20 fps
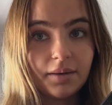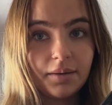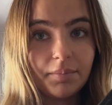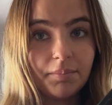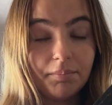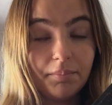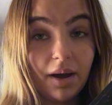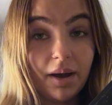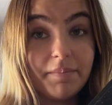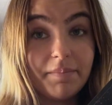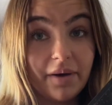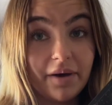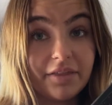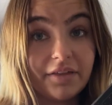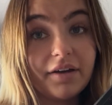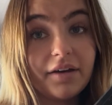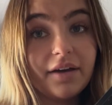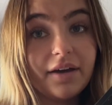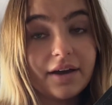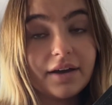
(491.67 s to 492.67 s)
My mother
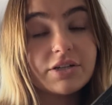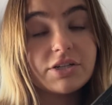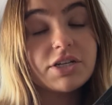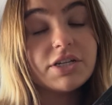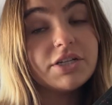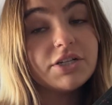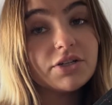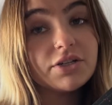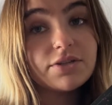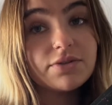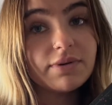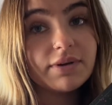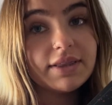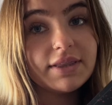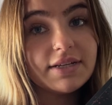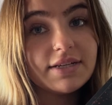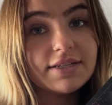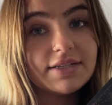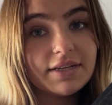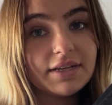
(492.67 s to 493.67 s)
actually just read
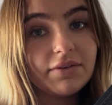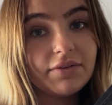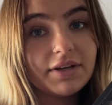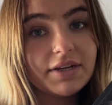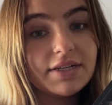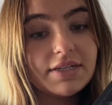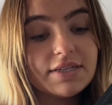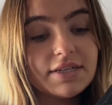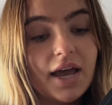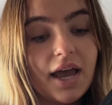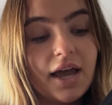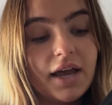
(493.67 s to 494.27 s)
this series.